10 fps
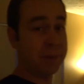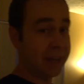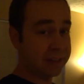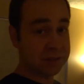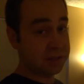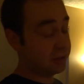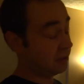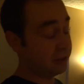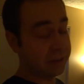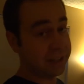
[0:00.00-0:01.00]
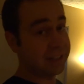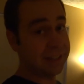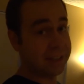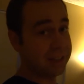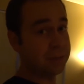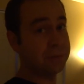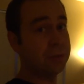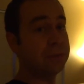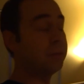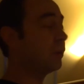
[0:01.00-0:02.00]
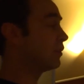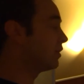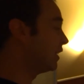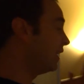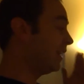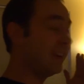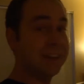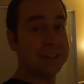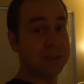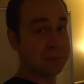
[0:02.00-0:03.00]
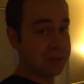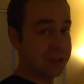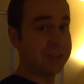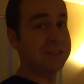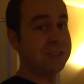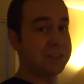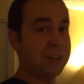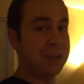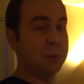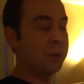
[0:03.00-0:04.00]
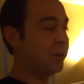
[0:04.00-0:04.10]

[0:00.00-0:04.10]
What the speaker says: My allergies are already kicking in full force, so I'm sure it's just gonna get